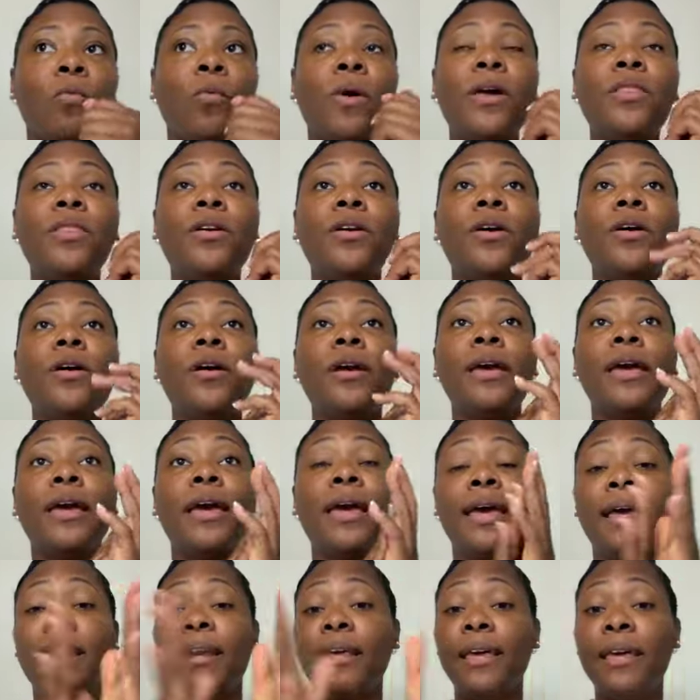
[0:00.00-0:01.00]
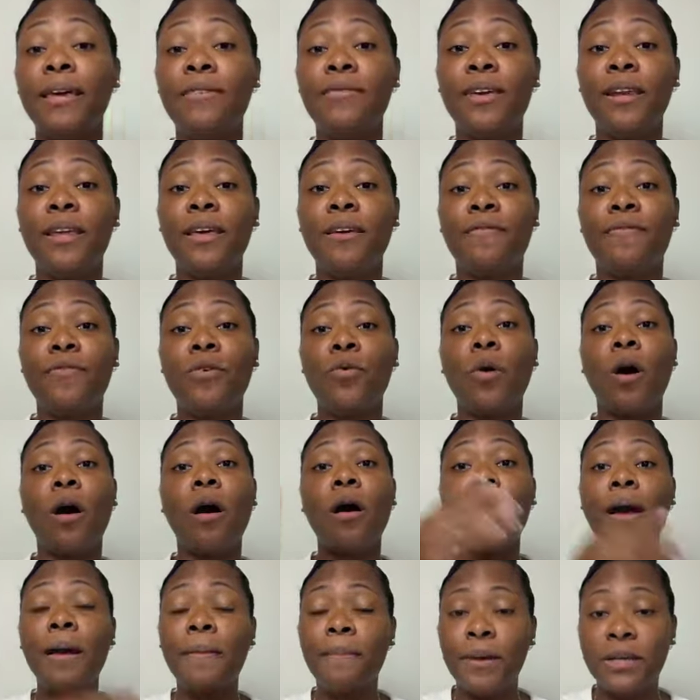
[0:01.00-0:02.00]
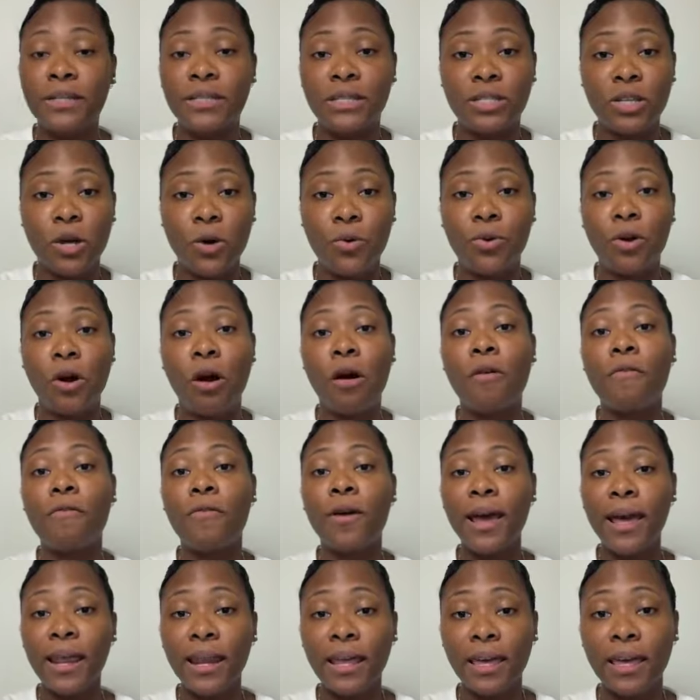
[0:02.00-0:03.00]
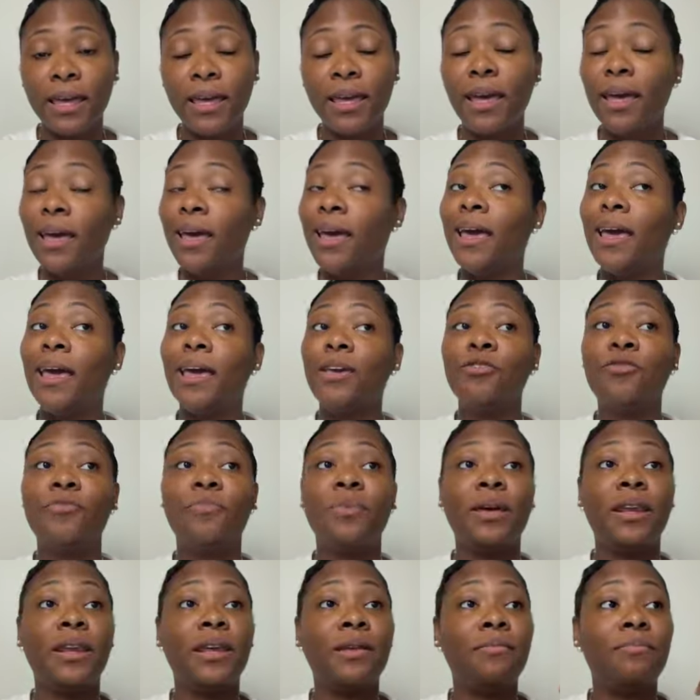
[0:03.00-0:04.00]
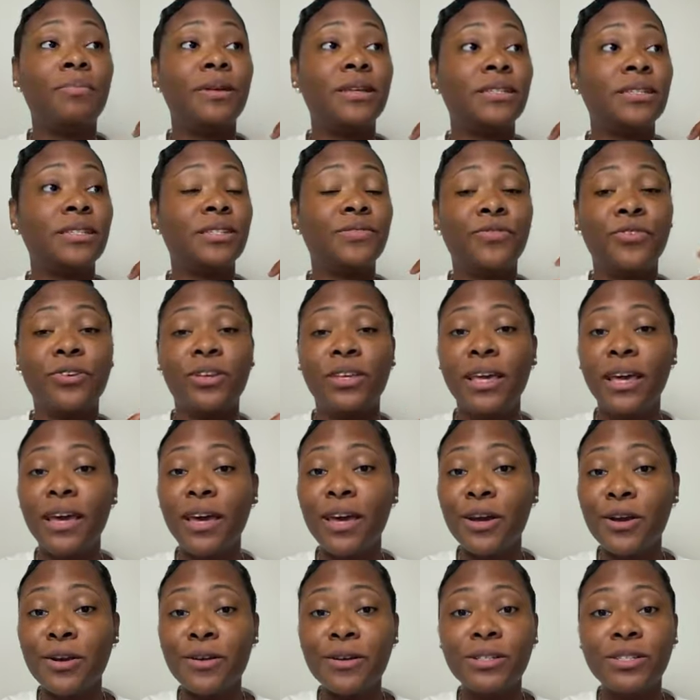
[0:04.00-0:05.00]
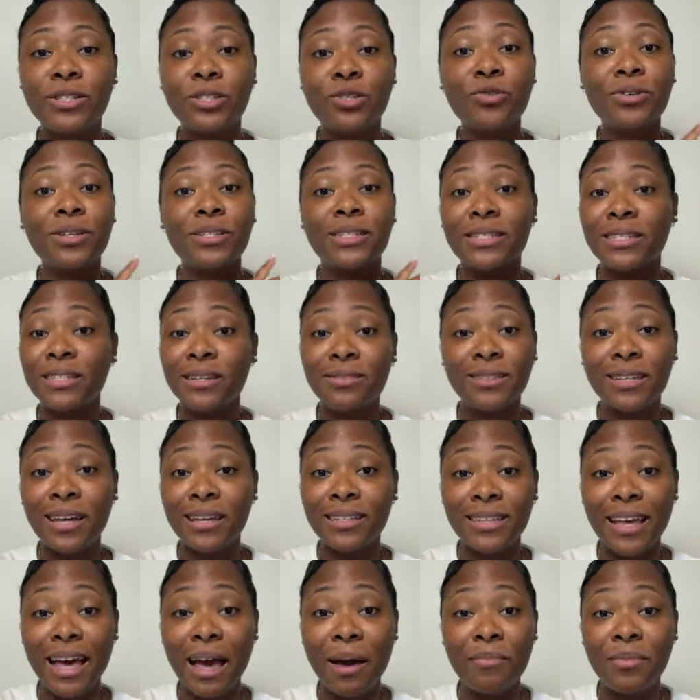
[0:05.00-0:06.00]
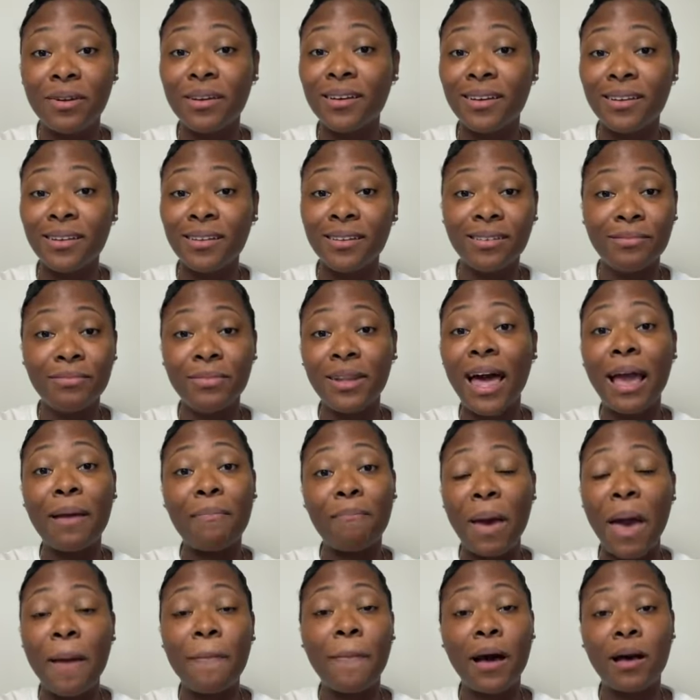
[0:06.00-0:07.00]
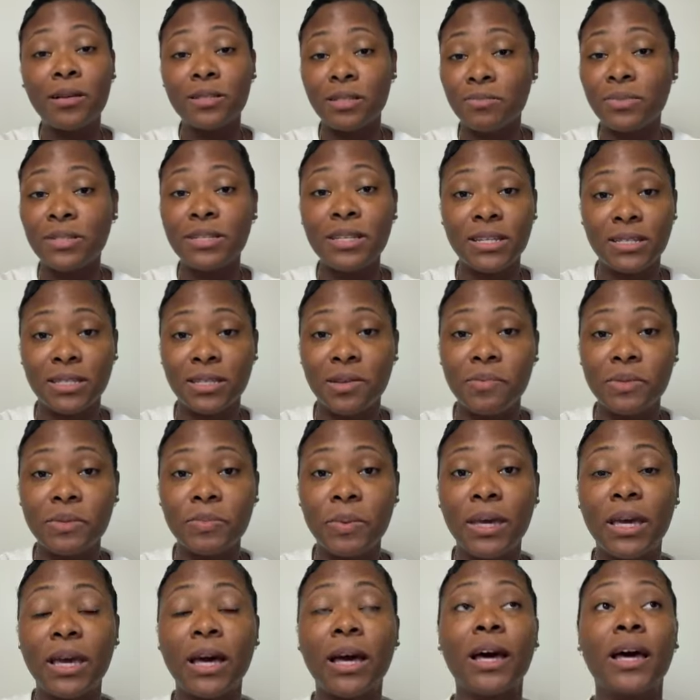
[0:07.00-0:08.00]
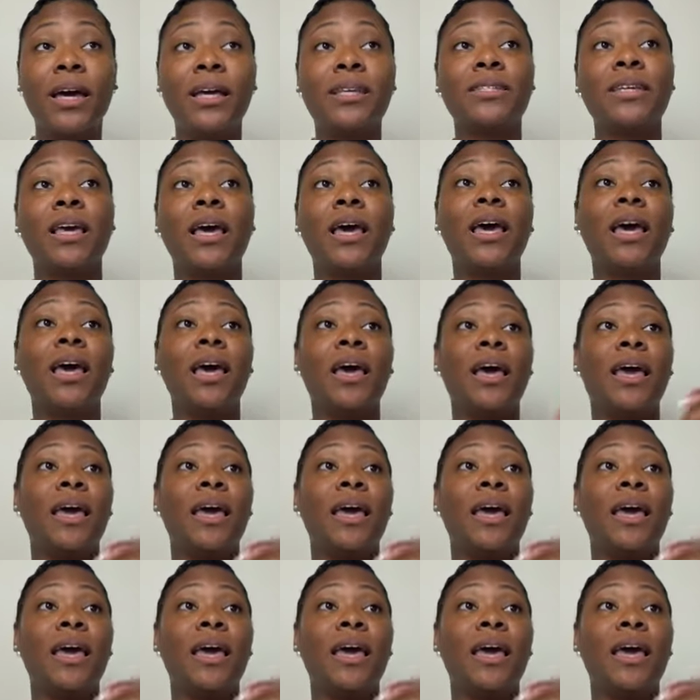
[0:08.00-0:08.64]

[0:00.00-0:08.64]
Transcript: even if you are a business owner already, you've been in business for years, you can still take time to map out some systems, because